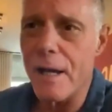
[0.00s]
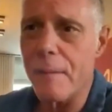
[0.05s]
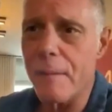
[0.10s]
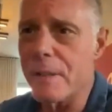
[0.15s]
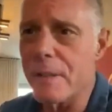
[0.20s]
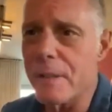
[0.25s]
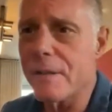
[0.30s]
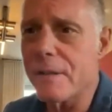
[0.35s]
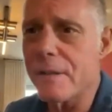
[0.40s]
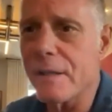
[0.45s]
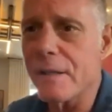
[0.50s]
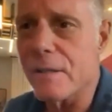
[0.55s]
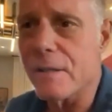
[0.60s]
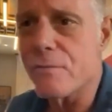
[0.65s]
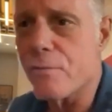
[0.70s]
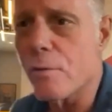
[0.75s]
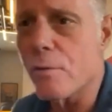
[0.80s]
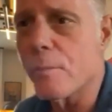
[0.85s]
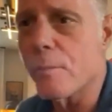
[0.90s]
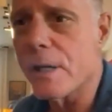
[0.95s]
I mean, the thing
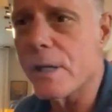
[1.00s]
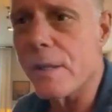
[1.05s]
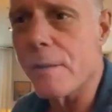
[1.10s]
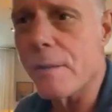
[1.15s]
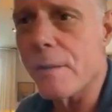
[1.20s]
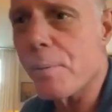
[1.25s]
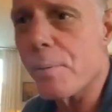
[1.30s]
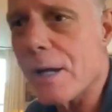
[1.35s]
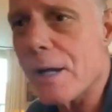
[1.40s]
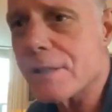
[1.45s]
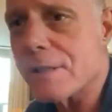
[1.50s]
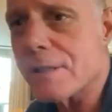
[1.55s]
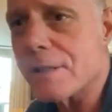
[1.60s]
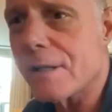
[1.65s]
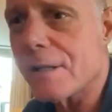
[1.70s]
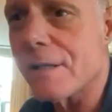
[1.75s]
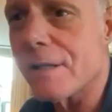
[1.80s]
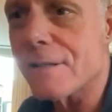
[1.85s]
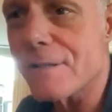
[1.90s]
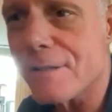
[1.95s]
that drew me to the
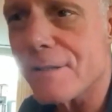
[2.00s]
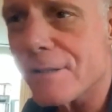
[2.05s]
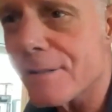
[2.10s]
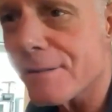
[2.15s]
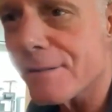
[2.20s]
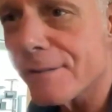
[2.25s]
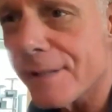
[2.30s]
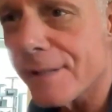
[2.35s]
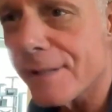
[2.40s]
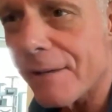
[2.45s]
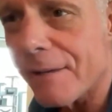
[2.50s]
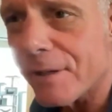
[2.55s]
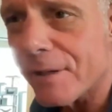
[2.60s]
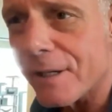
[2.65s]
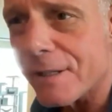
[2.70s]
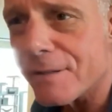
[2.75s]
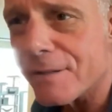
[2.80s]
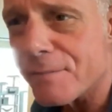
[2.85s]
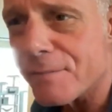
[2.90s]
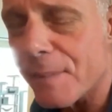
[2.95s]
project is David
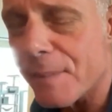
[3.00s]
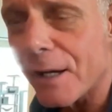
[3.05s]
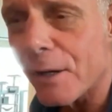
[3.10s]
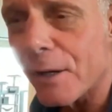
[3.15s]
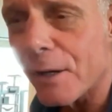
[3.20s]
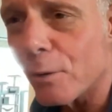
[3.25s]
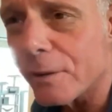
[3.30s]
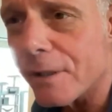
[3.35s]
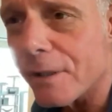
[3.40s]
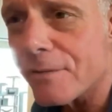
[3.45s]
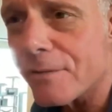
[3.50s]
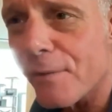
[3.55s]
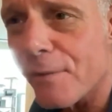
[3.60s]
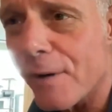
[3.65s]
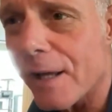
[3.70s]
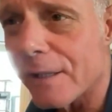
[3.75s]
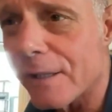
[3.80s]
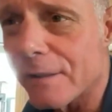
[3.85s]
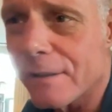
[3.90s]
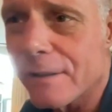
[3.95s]
is my oldest
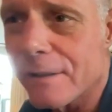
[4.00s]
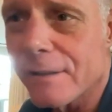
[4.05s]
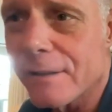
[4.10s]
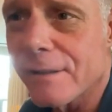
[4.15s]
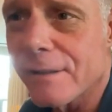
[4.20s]
friend,